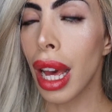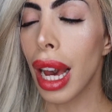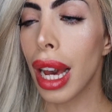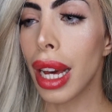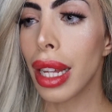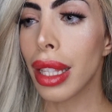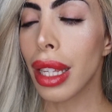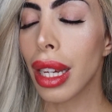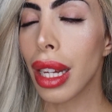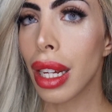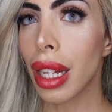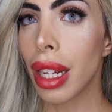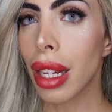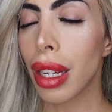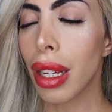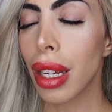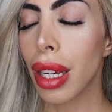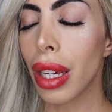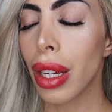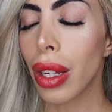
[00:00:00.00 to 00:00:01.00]
and
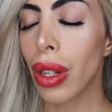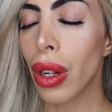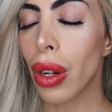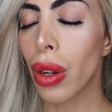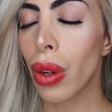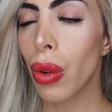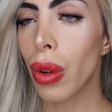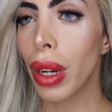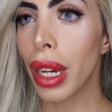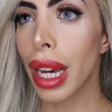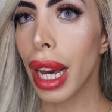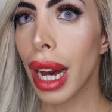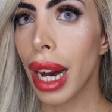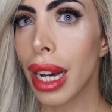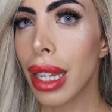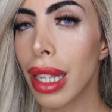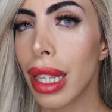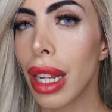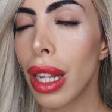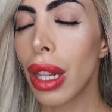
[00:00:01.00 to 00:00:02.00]
you know, it
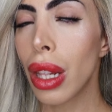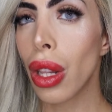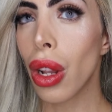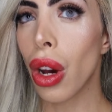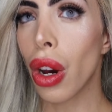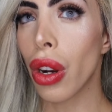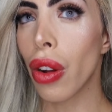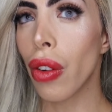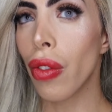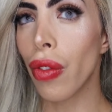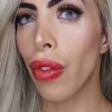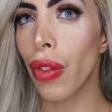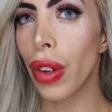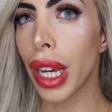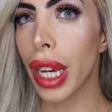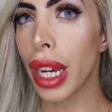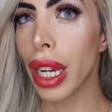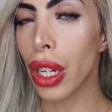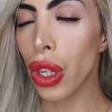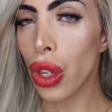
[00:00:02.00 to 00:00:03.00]
has a lot of
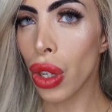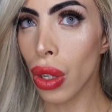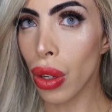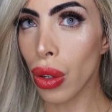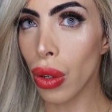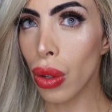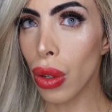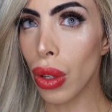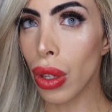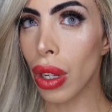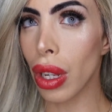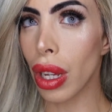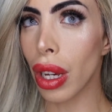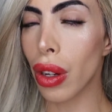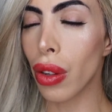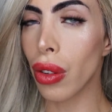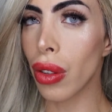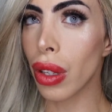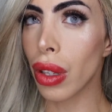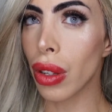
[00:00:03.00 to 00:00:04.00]
issues
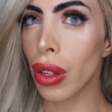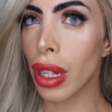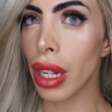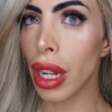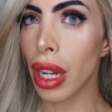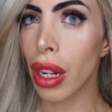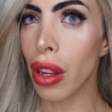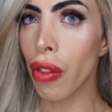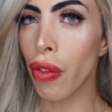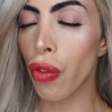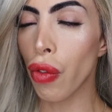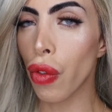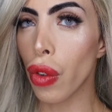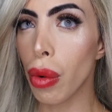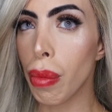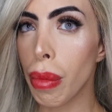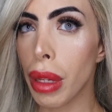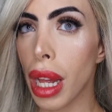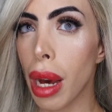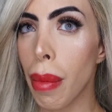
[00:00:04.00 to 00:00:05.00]
concerning the
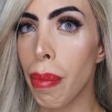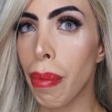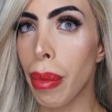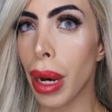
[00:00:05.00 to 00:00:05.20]
formula,